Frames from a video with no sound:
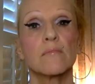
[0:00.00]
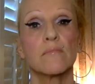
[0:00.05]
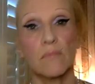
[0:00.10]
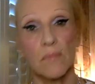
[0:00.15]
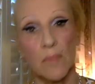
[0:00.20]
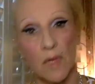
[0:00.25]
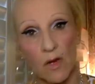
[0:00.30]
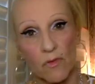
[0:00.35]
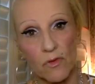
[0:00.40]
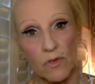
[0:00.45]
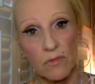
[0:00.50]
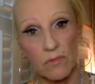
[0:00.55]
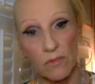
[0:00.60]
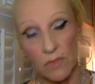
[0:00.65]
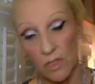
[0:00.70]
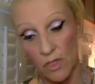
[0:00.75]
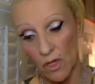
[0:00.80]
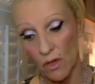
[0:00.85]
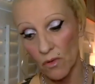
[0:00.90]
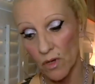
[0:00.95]
a
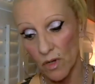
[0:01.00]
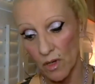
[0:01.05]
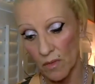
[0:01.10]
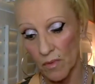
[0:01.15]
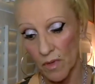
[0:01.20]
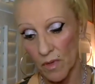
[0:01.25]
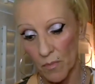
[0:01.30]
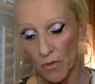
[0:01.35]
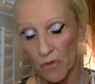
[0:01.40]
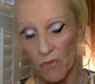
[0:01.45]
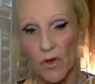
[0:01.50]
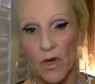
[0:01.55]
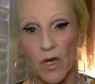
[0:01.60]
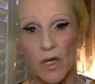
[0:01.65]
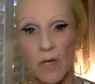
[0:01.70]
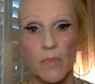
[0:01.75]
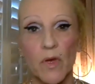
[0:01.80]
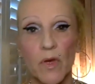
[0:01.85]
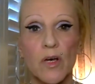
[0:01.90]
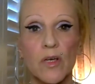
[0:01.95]
you know a, a
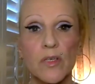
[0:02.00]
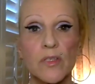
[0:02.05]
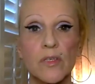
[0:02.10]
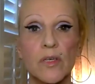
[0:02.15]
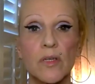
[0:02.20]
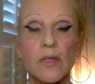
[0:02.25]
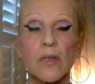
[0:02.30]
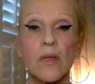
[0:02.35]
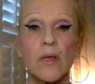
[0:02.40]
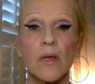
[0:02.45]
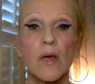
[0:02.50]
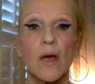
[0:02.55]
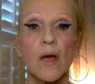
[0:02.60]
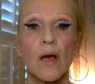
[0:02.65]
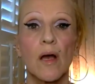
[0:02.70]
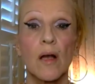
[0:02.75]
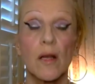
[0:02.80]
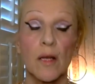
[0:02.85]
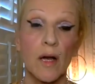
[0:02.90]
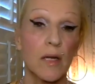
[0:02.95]
preferred person
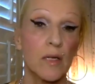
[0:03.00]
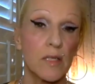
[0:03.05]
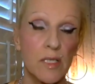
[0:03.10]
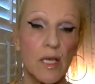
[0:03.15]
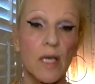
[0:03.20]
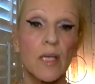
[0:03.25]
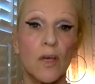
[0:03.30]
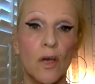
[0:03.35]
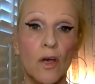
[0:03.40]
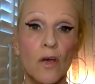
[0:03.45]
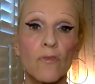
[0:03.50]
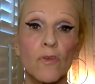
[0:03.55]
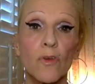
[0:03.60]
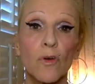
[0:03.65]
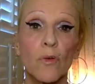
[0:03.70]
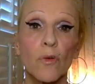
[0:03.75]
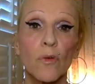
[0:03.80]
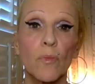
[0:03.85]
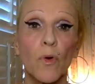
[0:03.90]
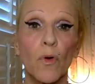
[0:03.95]
uh, kind of take over
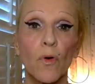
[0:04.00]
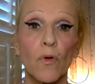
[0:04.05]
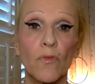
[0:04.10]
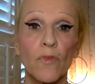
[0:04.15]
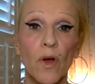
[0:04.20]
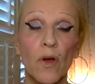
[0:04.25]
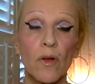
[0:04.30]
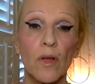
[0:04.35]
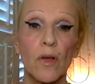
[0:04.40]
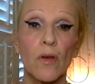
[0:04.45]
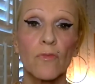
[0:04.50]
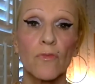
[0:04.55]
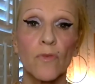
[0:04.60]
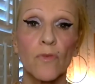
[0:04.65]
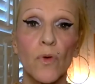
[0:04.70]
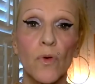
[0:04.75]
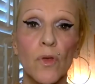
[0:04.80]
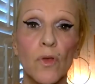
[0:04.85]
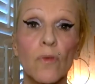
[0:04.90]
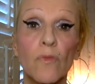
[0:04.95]
your portfolio
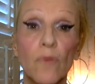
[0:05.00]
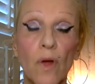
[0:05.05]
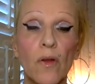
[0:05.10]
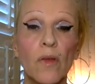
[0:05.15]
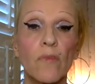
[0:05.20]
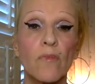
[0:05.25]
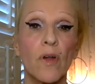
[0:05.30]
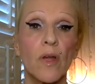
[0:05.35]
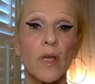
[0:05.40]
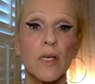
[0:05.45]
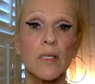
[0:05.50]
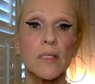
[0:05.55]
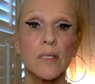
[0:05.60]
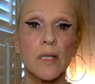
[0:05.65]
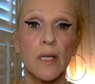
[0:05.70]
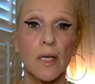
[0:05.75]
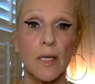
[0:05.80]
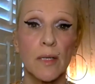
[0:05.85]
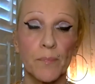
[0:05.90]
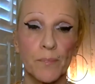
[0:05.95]
for you very very easily